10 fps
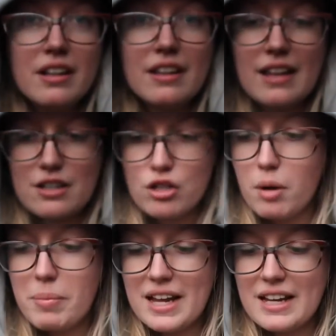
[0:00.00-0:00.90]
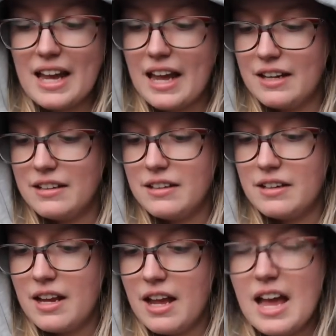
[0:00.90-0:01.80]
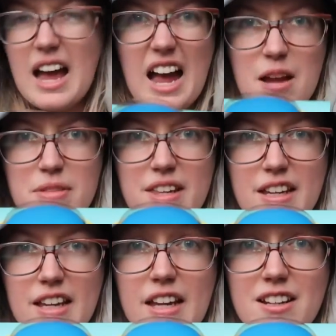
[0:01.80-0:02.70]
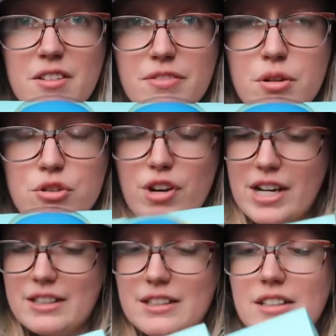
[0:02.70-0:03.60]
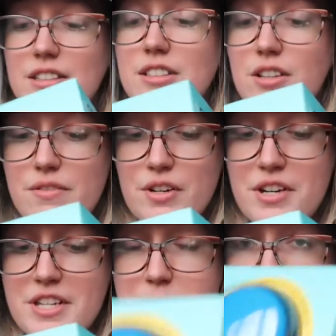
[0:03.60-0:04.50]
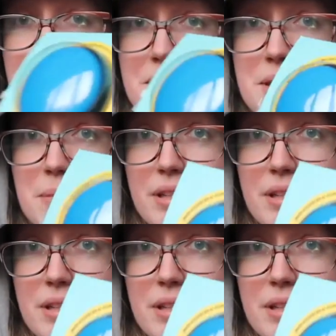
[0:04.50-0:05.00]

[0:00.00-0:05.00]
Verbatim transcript: that topic in. I'm thinking a few drinks over Christmas and